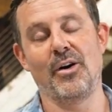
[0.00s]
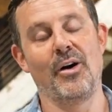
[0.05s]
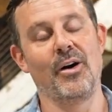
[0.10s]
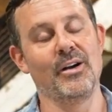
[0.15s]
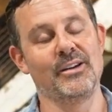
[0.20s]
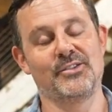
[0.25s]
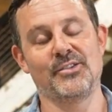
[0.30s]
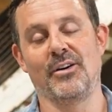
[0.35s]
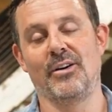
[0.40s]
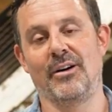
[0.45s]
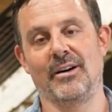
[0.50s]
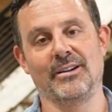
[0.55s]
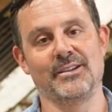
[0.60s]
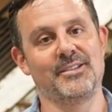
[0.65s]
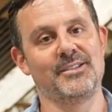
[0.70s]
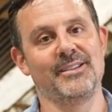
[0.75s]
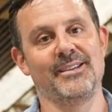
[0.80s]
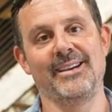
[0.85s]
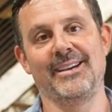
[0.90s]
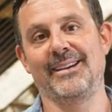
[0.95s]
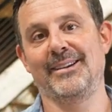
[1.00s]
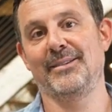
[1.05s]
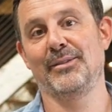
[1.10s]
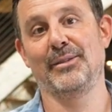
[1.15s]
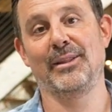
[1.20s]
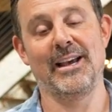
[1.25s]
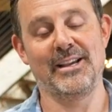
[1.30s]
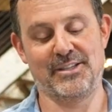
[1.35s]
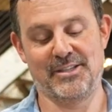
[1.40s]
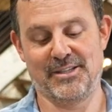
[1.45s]
it's honestly
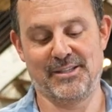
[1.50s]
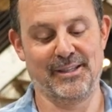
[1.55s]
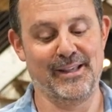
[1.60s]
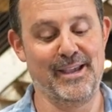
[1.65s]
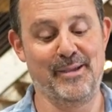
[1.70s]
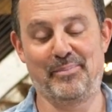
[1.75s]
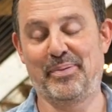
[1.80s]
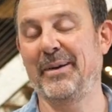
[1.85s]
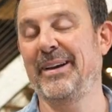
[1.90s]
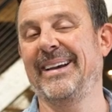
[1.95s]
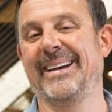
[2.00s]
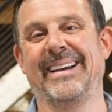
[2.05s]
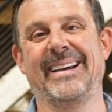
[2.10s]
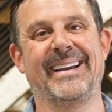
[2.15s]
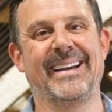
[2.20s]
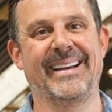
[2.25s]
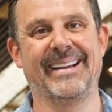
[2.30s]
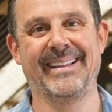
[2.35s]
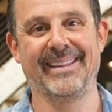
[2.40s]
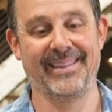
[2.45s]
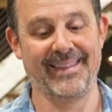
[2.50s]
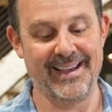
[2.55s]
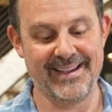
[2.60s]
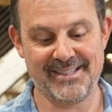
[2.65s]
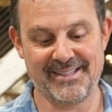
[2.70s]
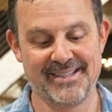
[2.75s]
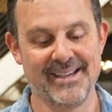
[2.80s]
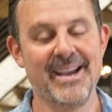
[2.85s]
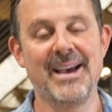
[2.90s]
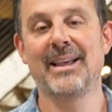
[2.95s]
less sleep,
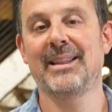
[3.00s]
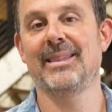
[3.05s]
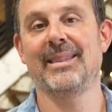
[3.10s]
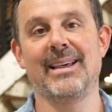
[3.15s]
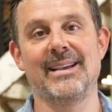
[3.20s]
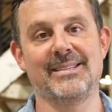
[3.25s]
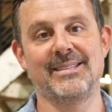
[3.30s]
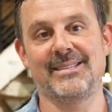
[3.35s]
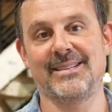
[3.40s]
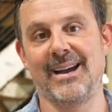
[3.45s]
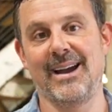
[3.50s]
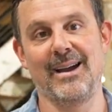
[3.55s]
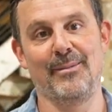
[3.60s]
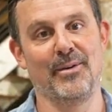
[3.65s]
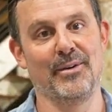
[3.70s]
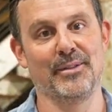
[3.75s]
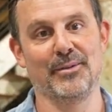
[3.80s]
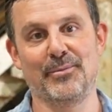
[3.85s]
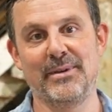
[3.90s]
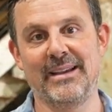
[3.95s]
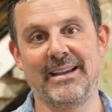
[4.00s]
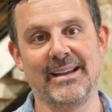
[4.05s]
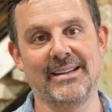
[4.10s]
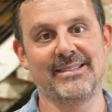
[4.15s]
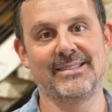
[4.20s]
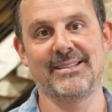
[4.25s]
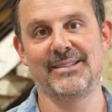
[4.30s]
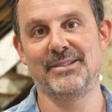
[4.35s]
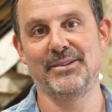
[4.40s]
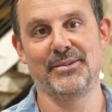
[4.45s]
less time on the weekends to